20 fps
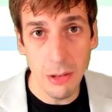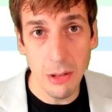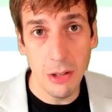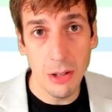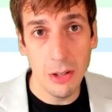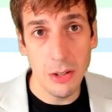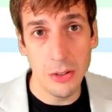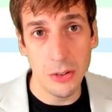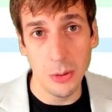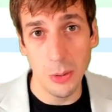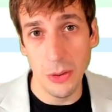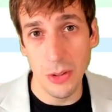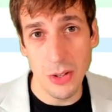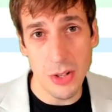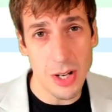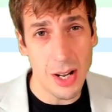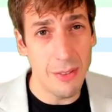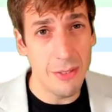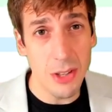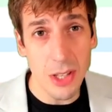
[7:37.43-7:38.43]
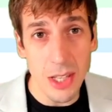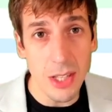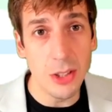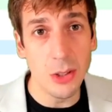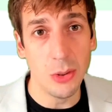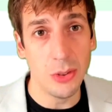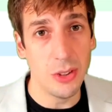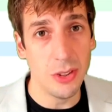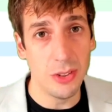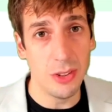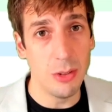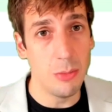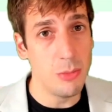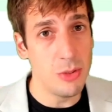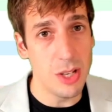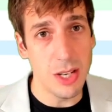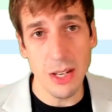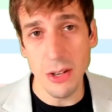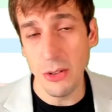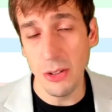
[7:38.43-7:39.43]
So in the Java ecosystem,
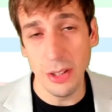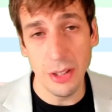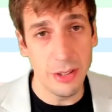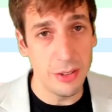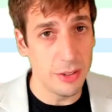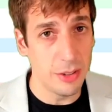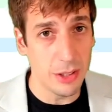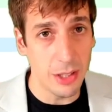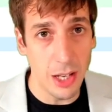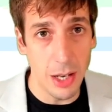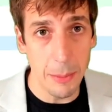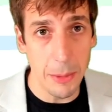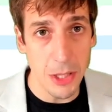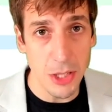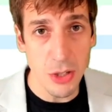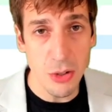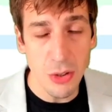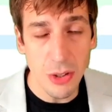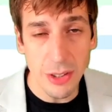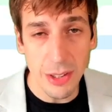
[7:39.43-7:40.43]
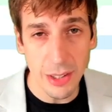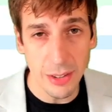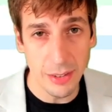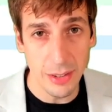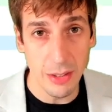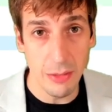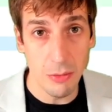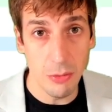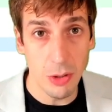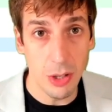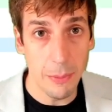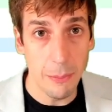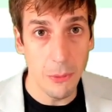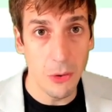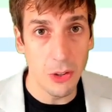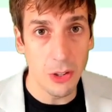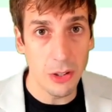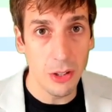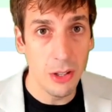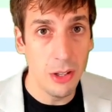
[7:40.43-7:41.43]
JUnit is a common unit testing
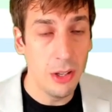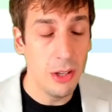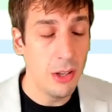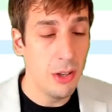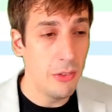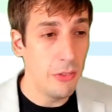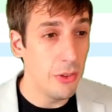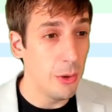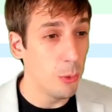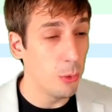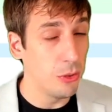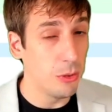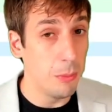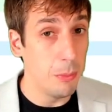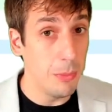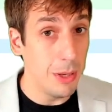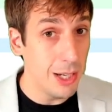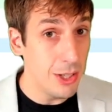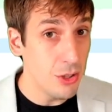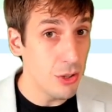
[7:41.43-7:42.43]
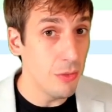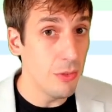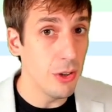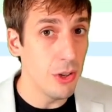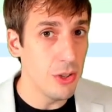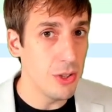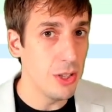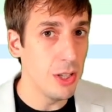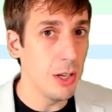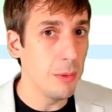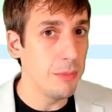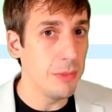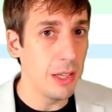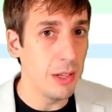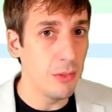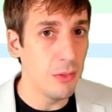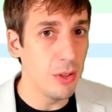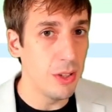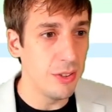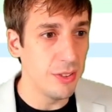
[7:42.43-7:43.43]
framework. There was a major version
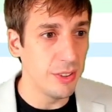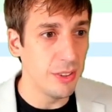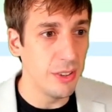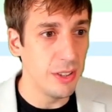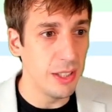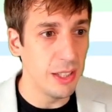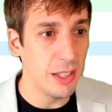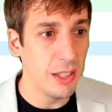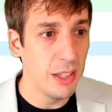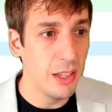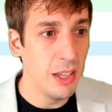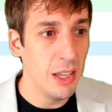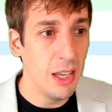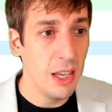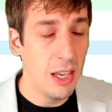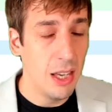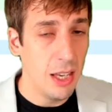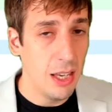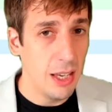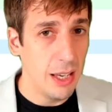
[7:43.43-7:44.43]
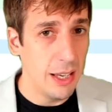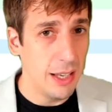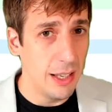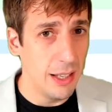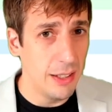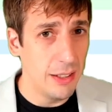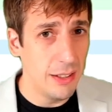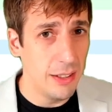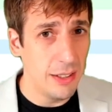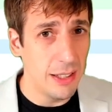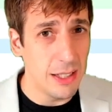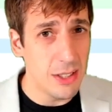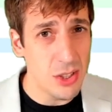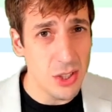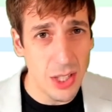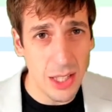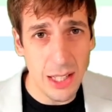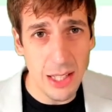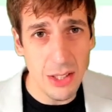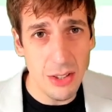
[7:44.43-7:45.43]
update recently, and that
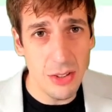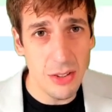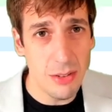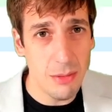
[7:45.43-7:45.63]
changed